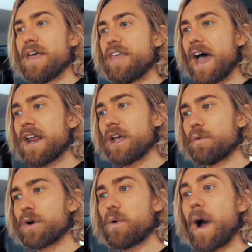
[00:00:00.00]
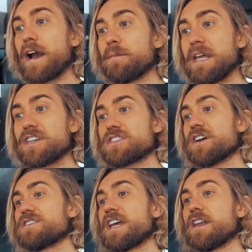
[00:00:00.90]
That required me to
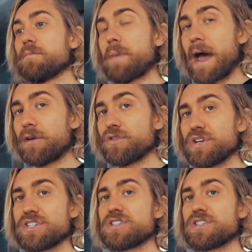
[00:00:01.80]
start setting boundaries,